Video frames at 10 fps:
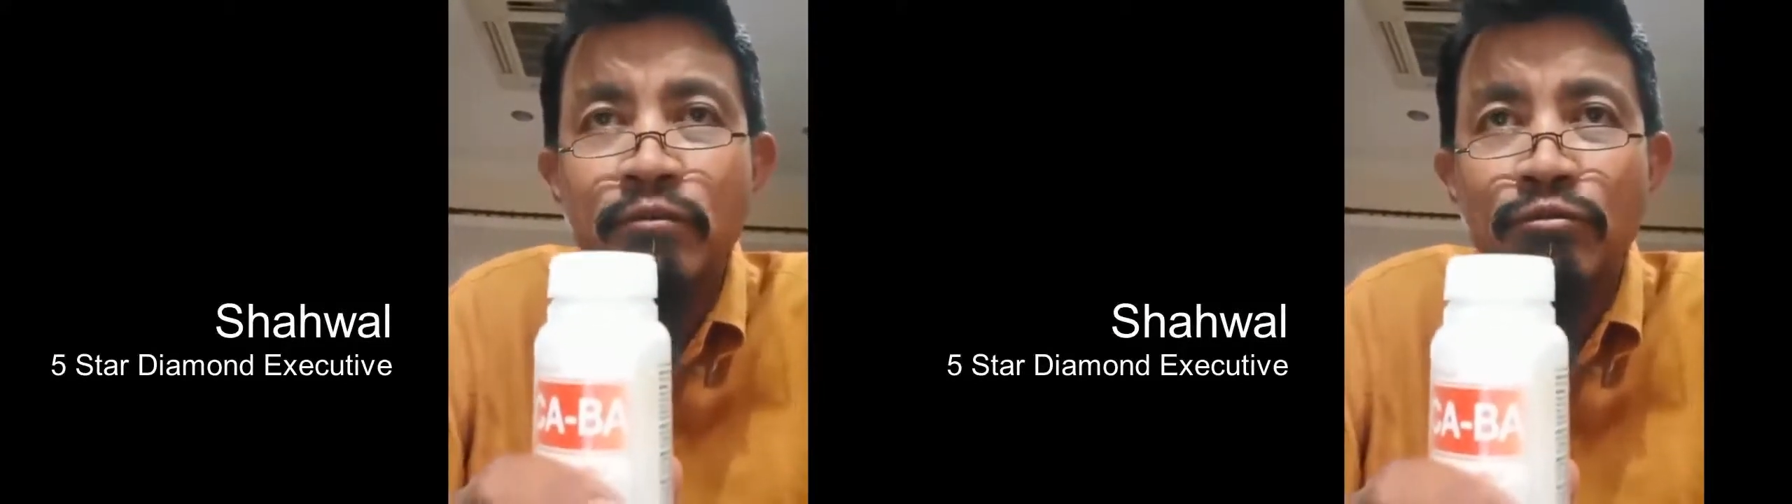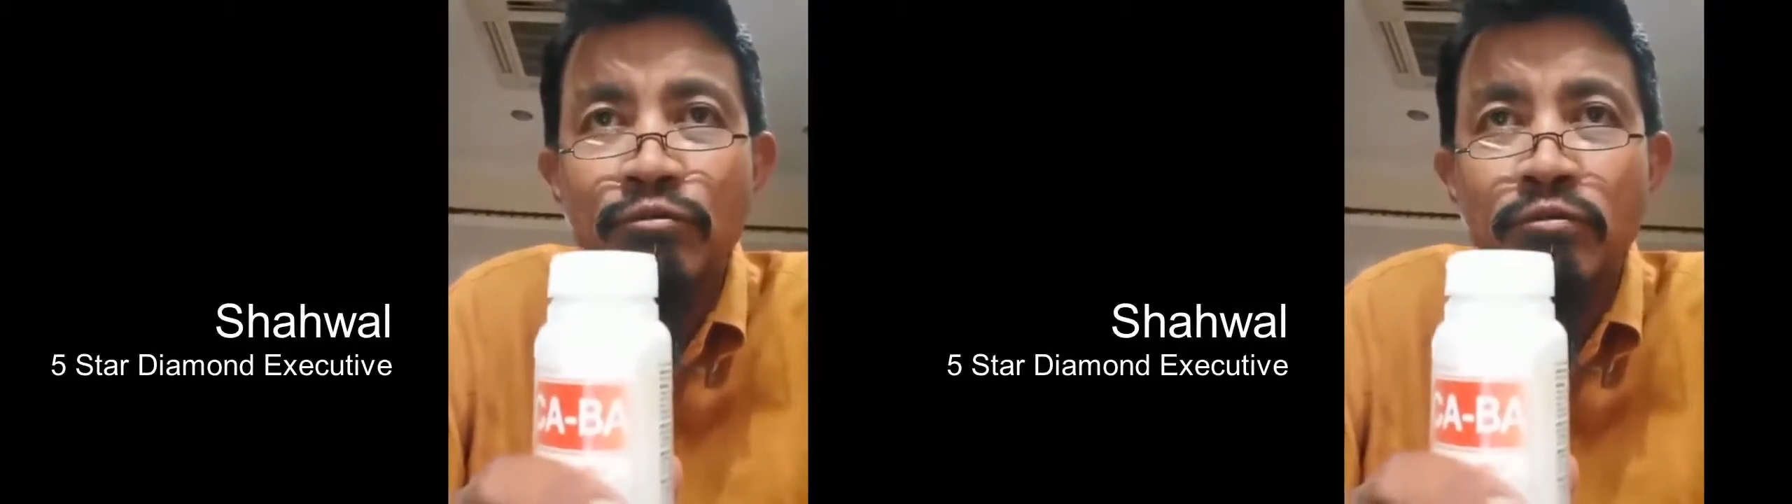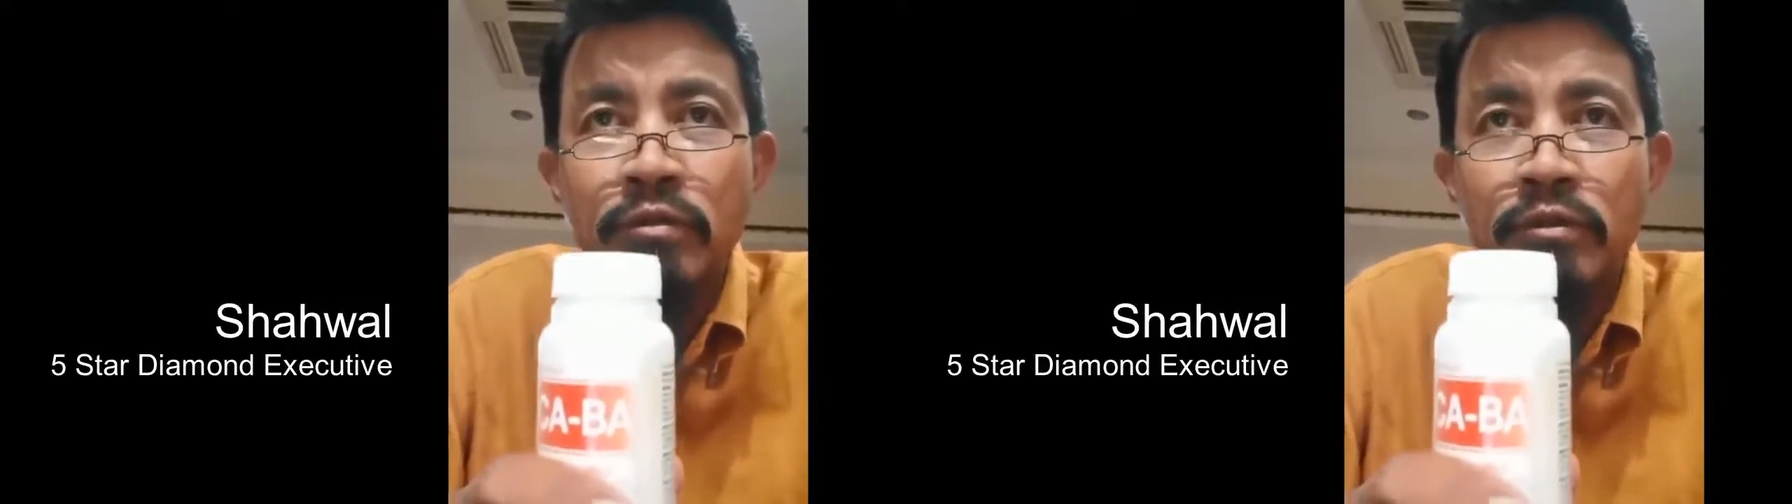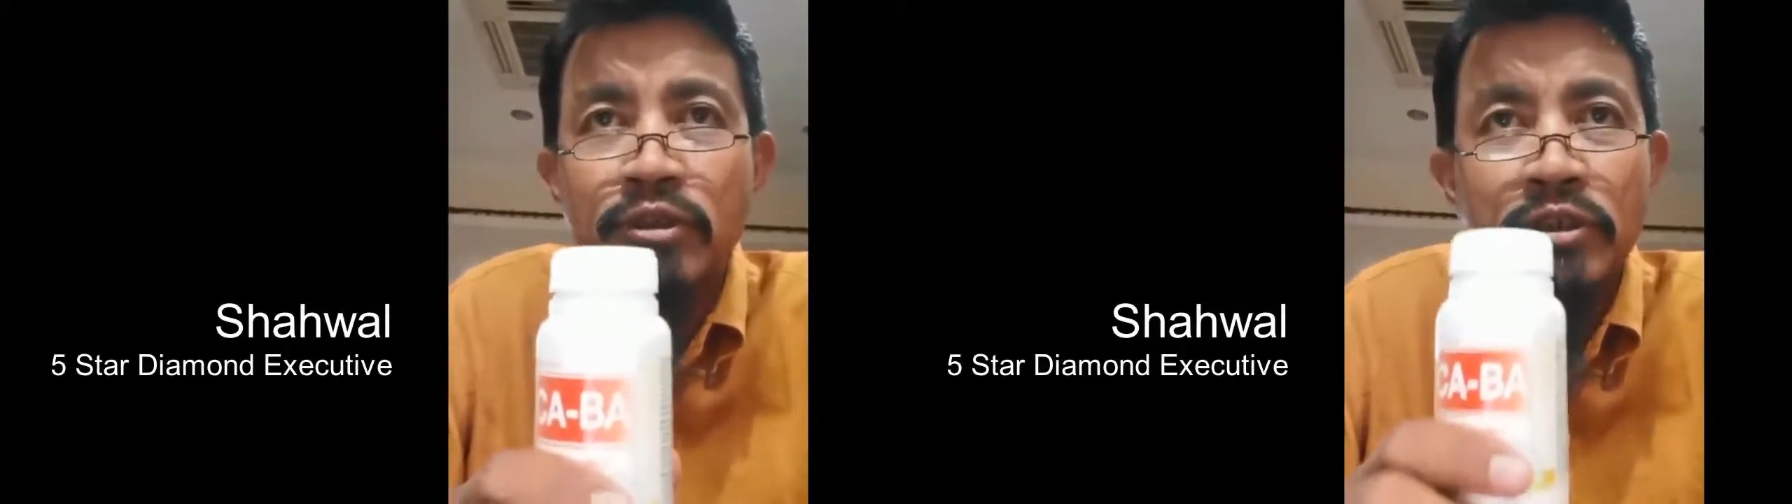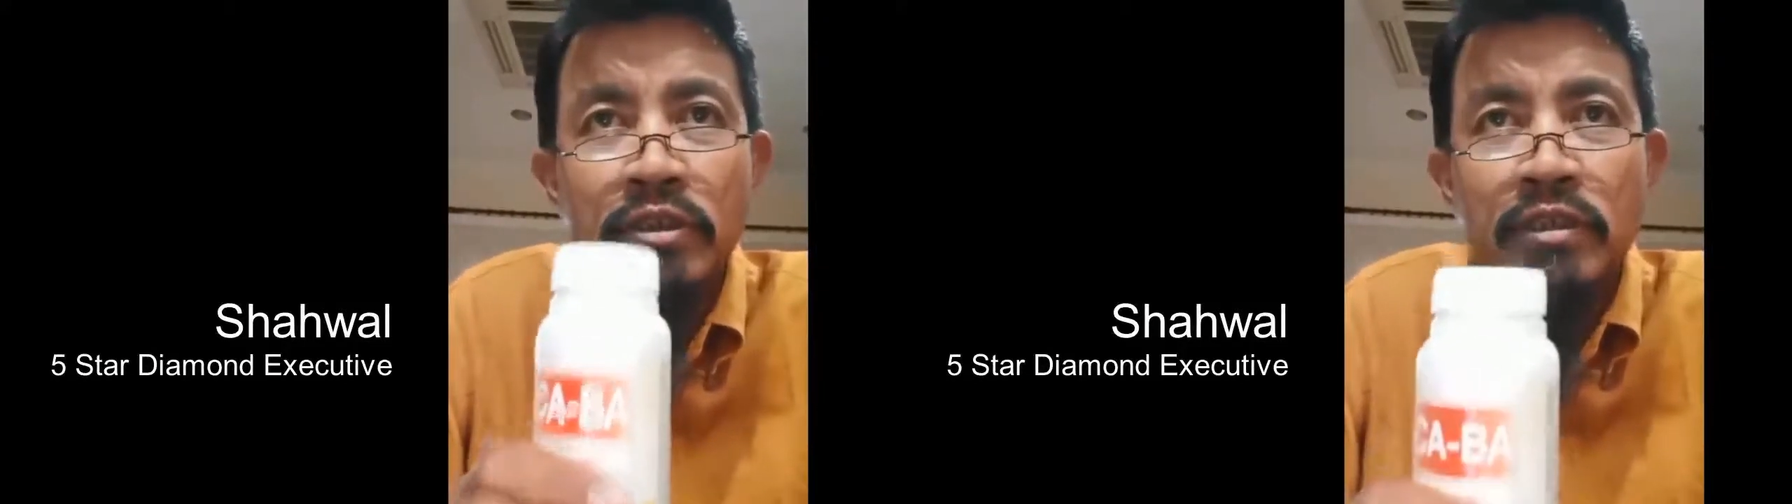who
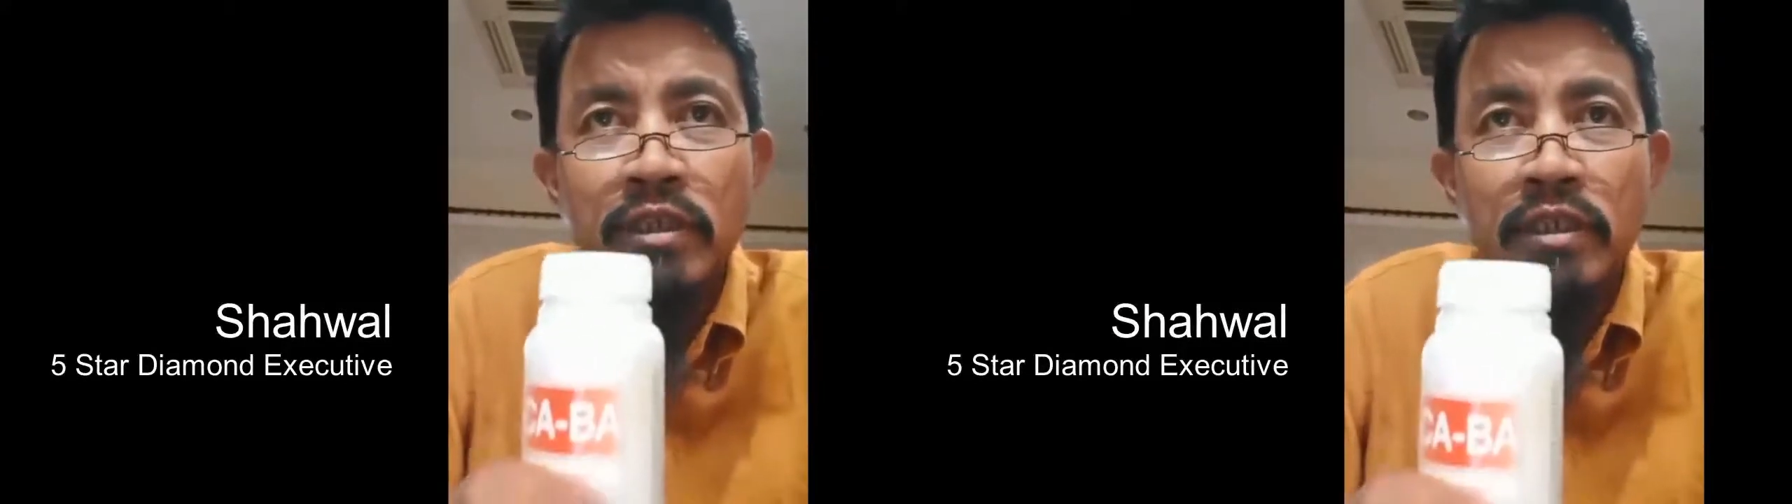just